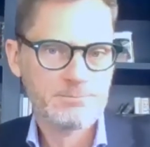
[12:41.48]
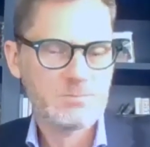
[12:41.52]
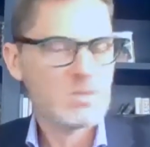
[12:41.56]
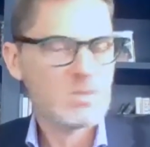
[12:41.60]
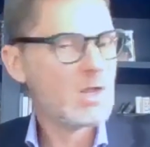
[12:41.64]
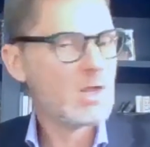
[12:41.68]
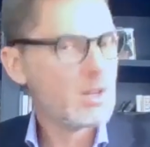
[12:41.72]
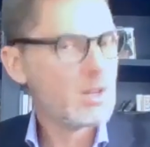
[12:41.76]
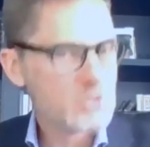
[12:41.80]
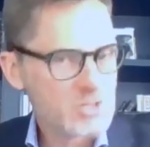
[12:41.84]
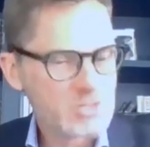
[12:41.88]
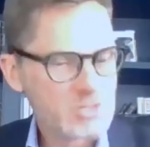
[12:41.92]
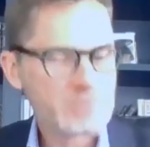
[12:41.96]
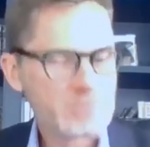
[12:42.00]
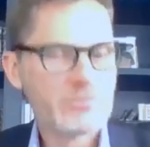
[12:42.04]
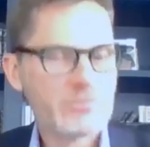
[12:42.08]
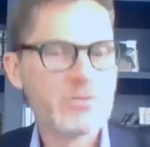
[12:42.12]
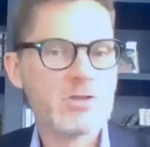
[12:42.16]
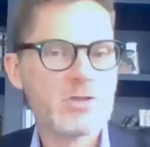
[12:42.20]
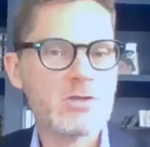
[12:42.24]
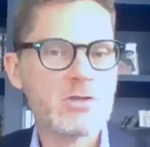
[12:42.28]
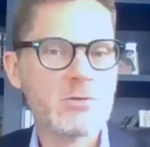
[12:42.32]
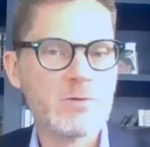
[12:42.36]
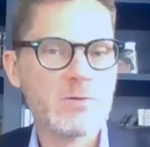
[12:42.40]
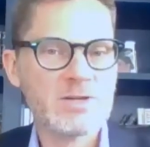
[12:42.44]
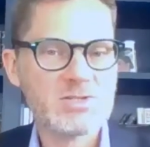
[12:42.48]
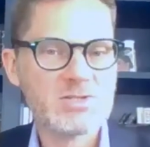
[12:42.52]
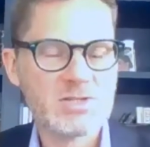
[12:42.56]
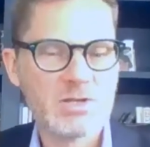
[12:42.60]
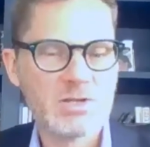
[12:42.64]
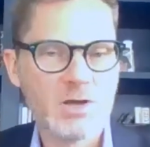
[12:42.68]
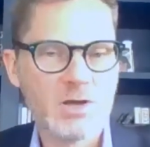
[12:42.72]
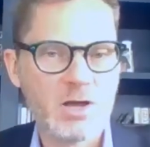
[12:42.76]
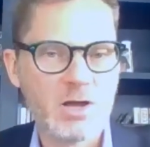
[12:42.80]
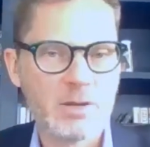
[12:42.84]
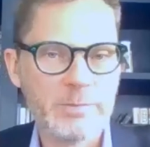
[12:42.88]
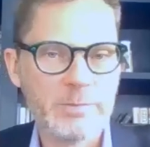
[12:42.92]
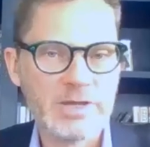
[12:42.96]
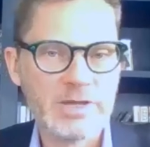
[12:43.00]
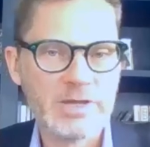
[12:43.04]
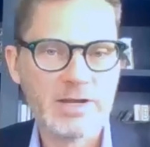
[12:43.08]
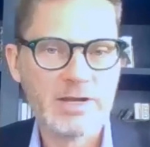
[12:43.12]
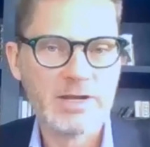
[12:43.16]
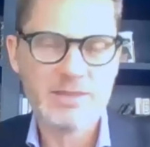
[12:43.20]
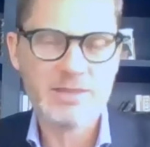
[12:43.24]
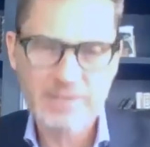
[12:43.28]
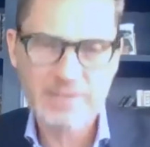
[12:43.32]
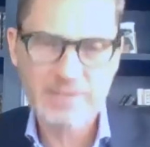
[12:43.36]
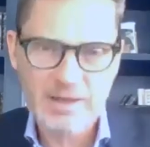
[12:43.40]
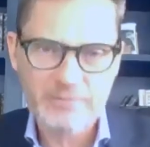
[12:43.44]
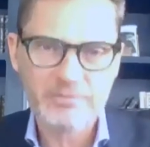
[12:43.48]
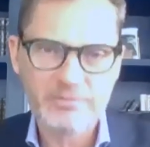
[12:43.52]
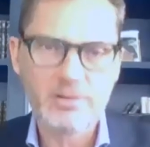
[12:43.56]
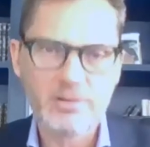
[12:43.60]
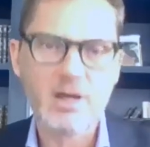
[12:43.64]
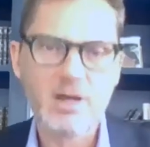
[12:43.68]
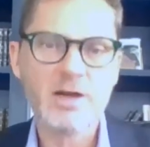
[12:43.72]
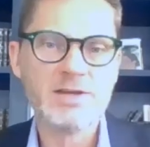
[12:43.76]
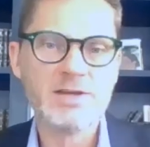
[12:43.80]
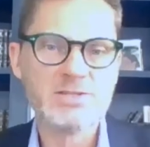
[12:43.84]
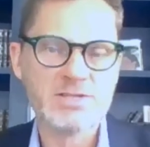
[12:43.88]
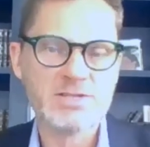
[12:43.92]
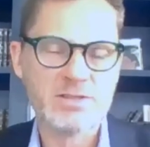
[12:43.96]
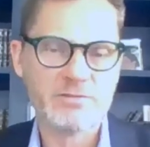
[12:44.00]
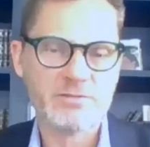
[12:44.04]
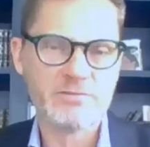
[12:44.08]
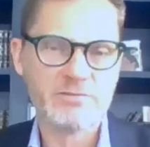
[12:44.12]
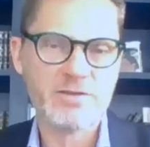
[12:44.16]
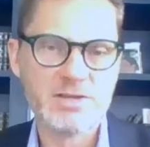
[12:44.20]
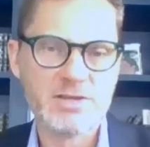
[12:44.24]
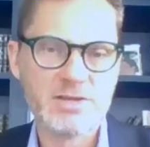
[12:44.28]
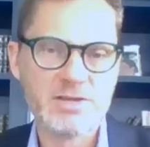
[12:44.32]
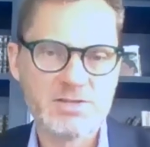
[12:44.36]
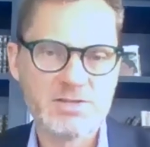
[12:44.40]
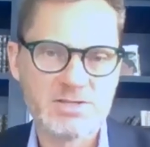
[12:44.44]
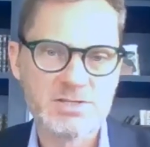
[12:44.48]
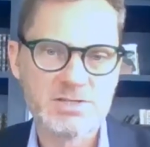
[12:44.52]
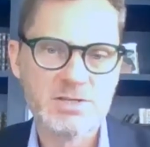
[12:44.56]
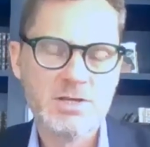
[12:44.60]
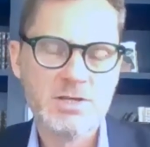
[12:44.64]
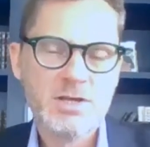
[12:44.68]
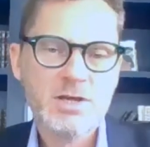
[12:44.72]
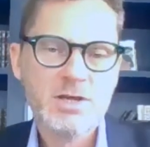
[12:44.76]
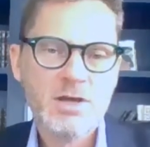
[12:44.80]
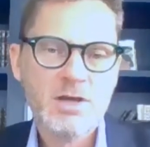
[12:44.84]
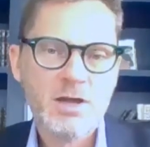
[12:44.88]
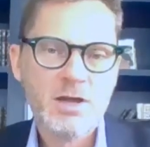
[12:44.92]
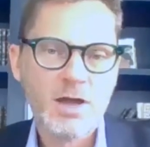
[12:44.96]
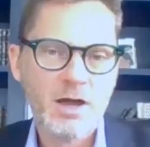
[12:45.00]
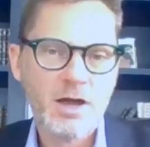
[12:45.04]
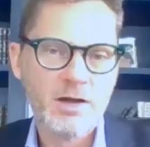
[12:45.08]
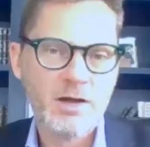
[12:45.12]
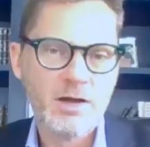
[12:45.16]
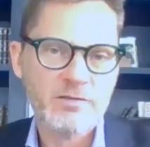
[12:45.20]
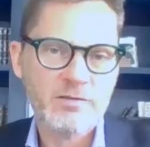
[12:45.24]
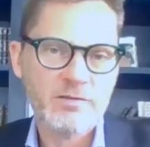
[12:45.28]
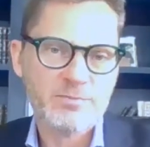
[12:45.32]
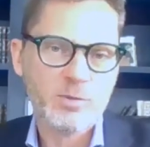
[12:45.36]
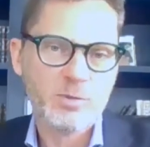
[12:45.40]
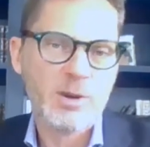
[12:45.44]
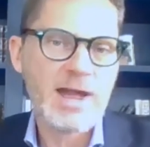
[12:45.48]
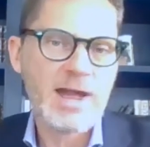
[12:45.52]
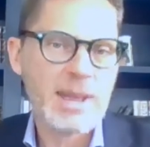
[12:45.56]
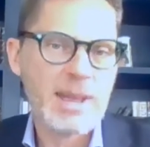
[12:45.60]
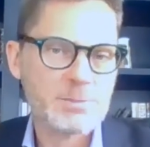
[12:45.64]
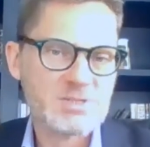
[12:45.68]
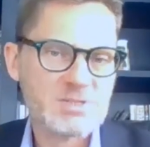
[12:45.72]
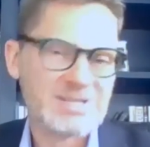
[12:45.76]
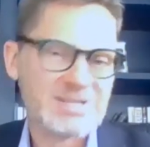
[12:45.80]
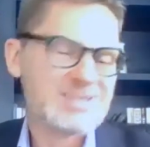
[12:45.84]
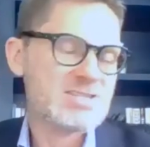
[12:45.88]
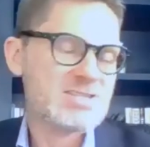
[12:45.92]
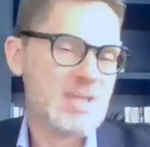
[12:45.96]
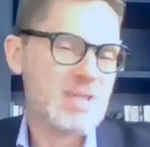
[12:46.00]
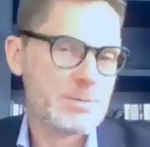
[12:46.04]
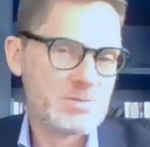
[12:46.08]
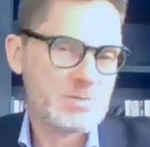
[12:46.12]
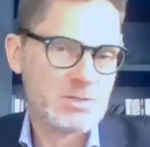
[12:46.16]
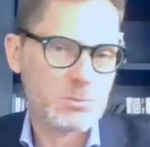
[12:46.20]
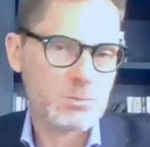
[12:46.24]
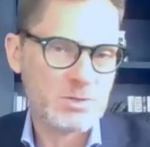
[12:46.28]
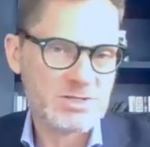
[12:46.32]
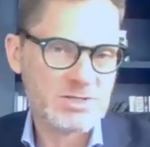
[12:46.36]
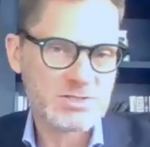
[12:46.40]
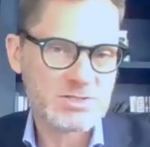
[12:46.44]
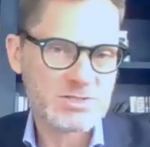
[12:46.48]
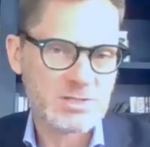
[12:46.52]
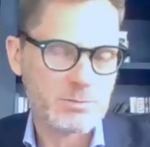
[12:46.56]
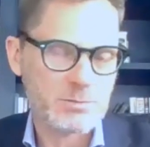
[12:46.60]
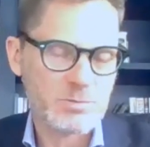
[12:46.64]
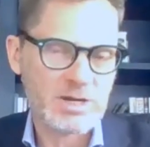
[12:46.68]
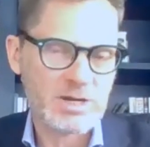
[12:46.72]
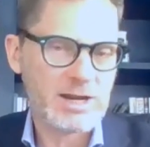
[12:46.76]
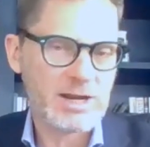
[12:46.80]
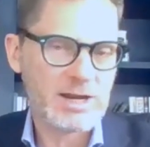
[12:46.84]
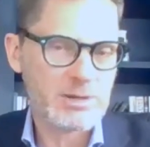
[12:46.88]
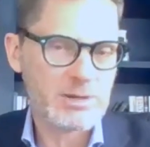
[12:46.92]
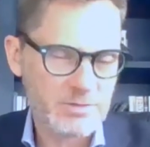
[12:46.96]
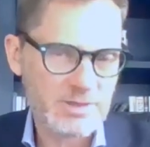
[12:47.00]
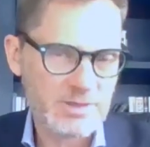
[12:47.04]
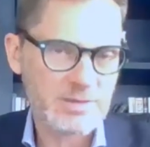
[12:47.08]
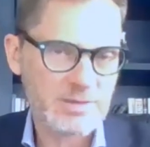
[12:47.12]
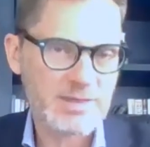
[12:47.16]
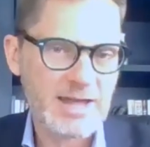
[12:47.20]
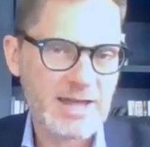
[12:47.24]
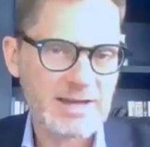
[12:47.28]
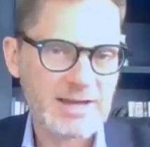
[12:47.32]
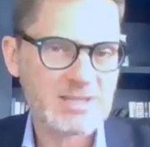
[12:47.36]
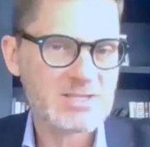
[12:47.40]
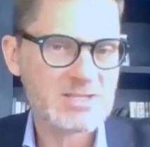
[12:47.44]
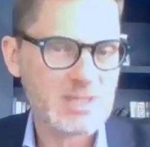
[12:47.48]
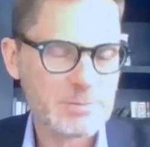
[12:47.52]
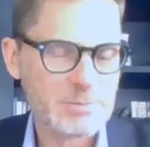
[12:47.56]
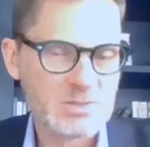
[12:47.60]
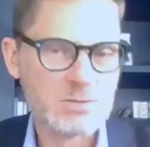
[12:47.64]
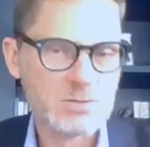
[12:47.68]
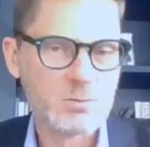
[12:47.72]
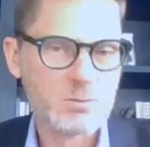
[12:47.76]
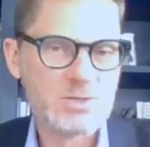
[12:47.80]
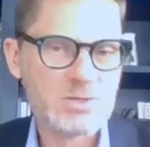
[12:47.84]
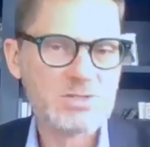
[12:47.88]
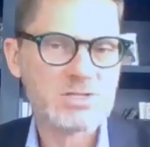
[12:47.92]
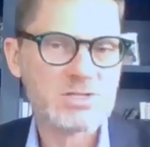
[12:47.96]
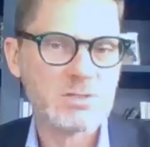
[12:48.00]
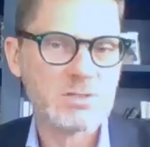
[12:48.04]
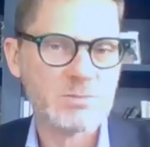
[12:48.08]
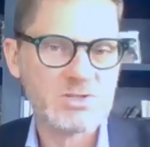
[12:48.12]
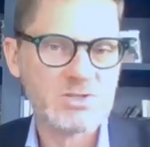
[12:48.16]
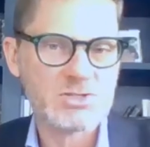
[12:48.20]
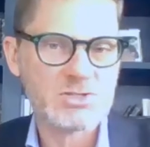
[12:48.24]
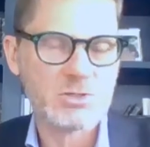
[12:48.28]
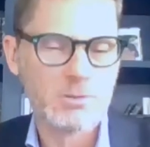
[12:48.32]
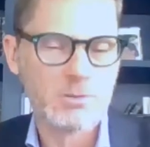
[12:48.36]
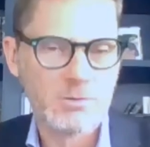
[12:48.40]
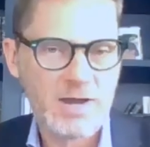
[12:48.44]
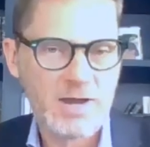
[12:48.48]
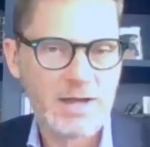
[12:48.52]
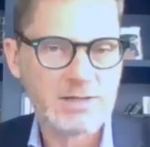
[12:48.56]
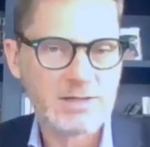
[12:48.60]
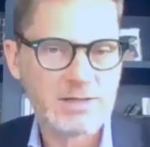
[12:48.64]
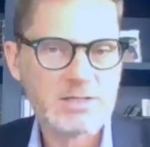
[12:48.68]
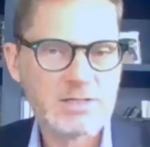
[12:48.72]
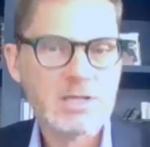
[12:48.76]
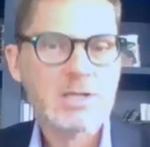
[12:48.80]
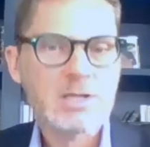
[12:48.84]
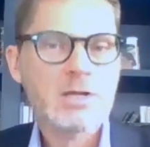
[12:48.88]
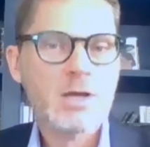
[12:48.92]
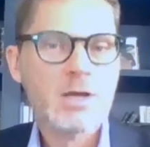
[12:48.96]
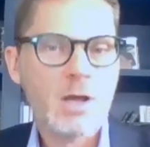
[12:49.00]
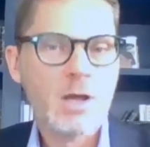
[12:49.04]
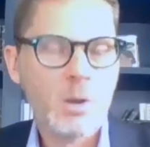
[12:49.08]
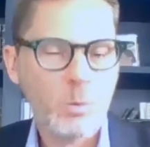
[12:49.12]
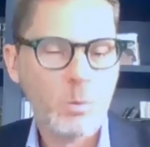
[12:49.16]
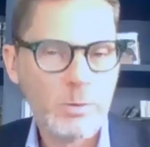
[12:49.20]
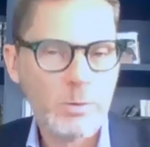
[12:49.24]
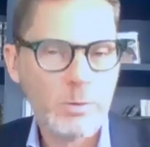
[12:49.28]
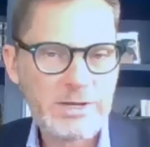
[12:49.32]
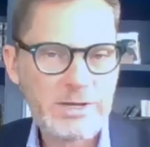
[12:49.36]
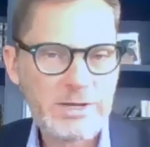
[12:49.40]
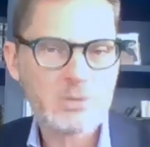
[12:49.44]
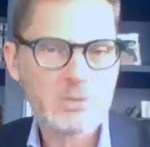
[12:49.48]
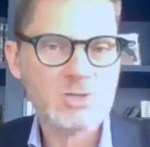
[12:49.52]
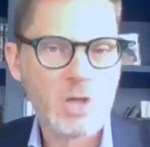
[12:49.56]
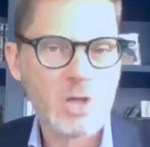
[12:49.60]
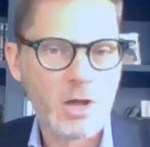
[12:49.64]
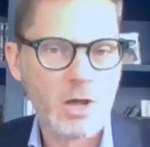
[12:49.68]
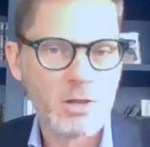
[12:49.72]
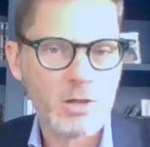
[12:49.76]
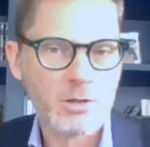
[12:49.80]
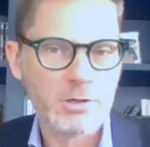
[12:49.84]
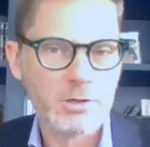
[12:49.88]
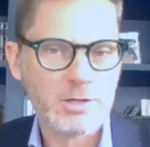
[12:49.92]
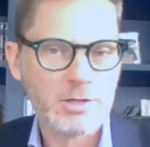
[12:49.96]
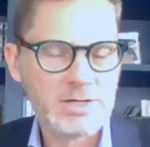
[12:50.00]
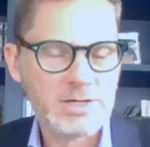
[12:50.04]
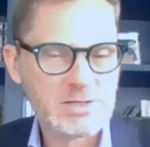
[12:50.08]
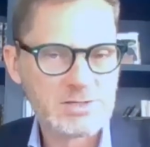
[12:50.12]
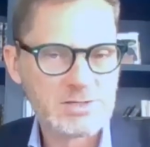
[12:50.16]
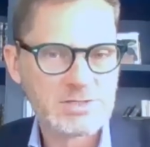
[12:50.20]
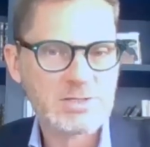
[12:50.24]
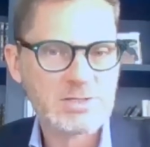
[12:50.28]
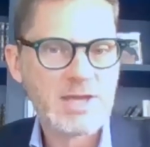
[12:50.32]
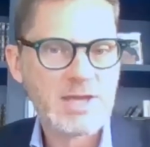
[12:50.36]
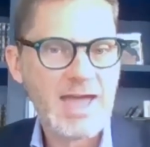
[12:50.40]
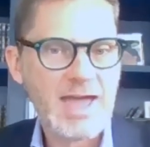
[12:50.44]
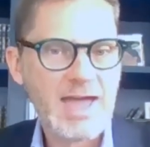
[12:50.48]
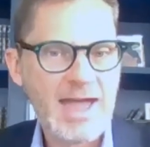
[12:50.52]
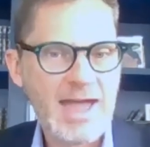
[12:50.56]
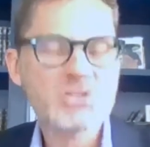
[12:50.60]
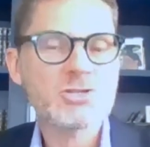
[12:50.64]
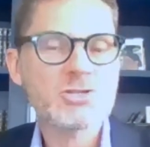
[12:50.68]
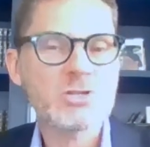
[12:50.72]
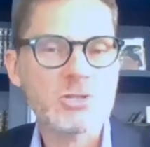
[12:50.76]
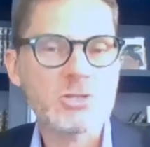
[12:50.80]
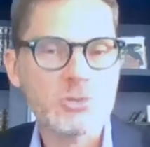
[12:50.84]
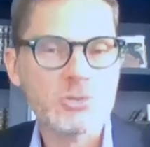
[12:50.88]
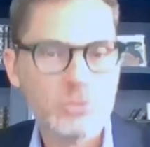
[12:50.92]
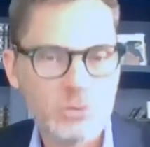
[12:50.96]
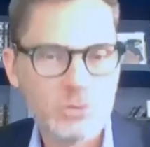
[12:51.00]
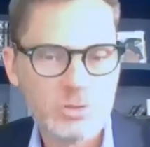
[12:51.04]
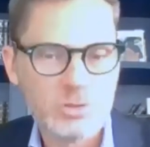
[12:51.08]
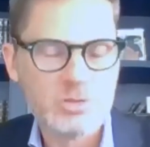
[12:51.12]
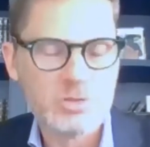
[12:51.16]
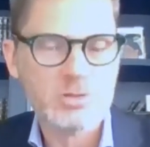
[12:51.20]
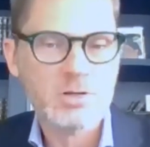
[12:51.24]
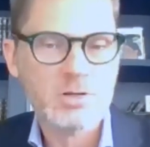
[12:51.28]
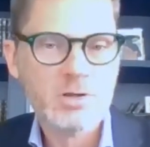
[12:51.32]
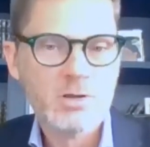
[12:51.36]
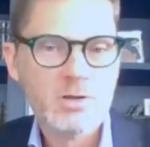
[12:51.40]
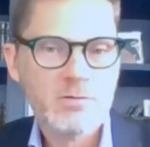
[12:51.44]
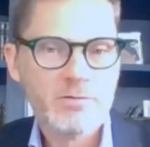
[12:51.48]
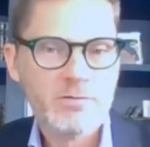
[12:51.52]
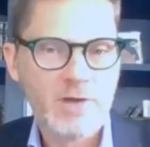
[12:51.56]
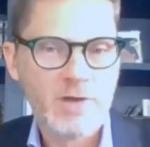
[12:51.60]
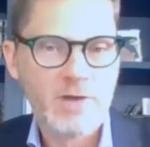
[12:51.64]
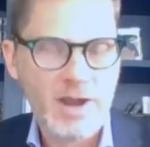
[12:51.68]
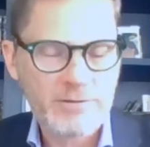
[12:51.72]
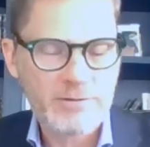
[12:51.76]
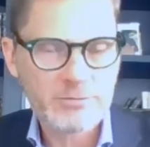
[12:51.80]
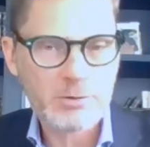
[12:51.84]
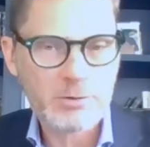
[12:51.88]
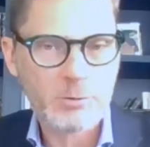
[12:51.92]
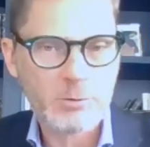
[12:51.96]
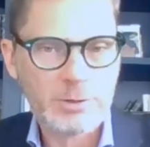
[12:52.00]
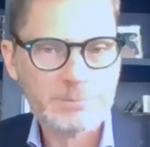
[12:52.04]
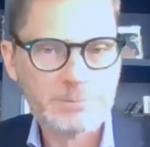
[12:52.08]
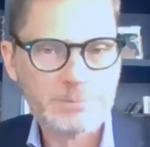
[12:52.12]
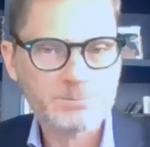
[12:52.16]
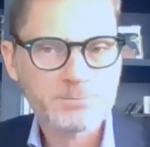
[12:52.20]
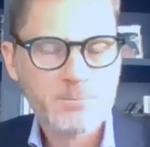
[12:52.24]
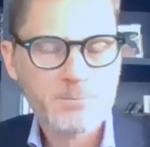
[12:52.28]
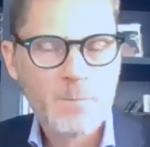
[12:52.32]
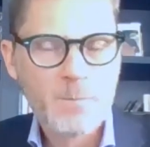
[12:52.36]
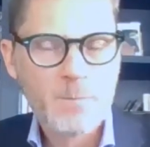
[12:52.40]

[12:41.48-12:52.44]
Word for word: not just for the US economy. And I think that flies in the face of perhaps accepted wisdom, but I don't think that accepted wisdom is correct. A weaker dollar is actually good for everyone.